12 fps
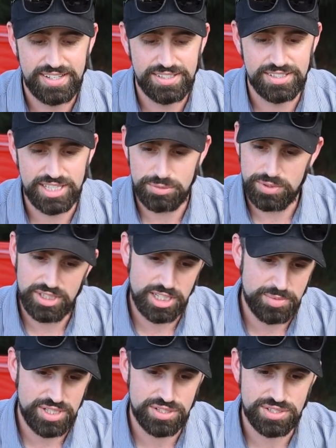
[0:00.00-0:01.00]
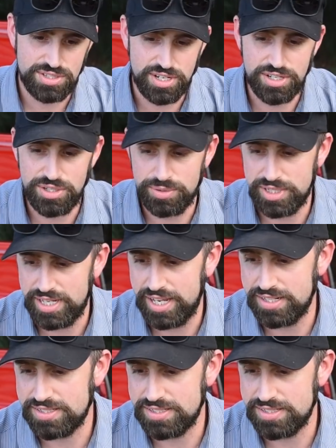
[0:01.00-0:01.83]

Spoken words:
was like, well, let me just start doing that.